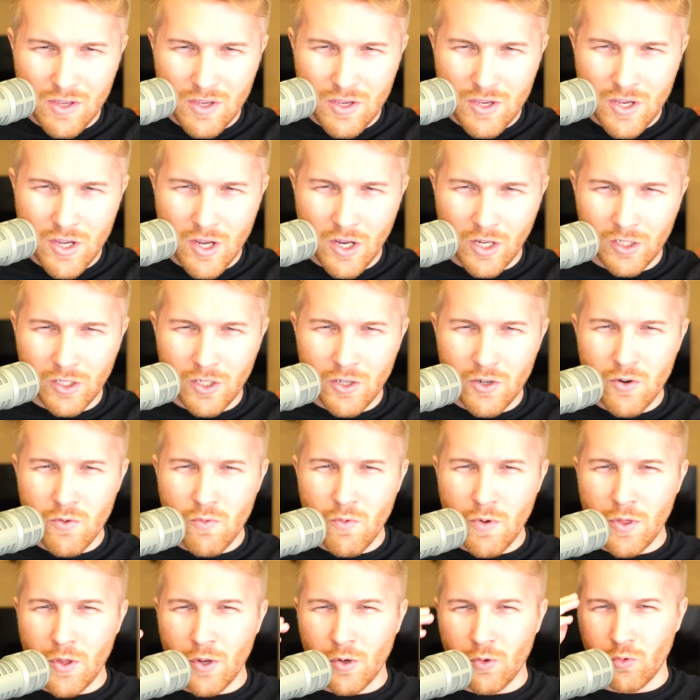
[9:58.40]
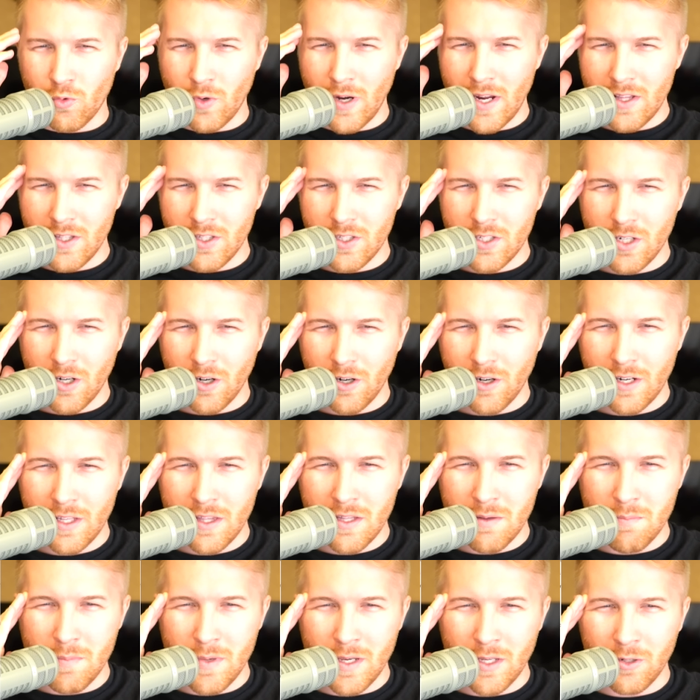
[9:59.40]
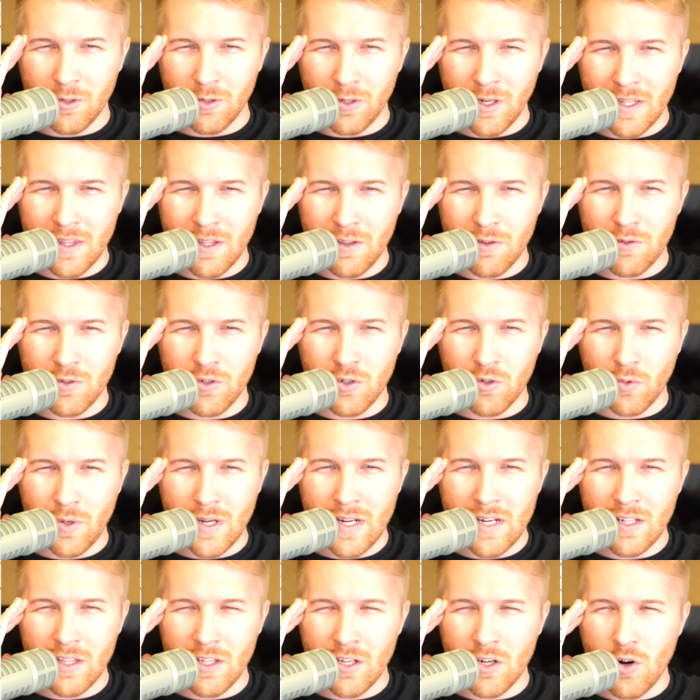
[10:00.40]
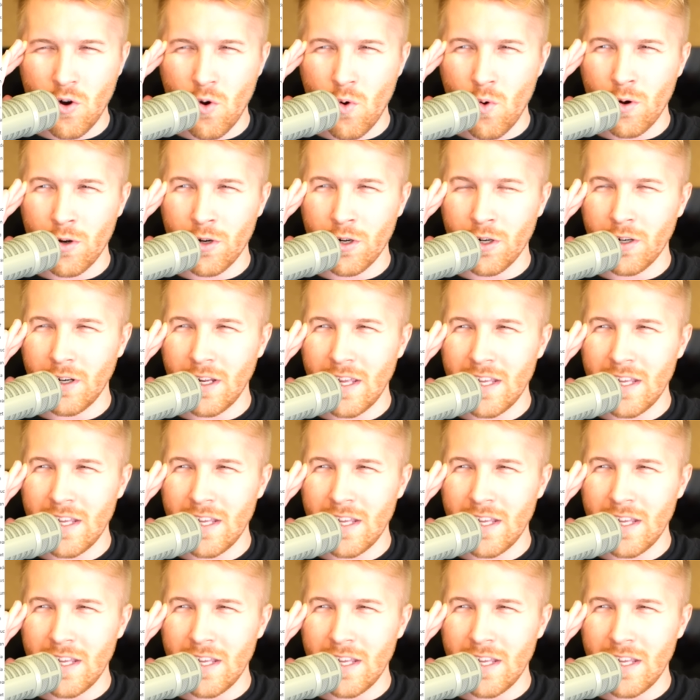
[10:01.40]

Yellow with a red star in the middle, and then there's green in the corner.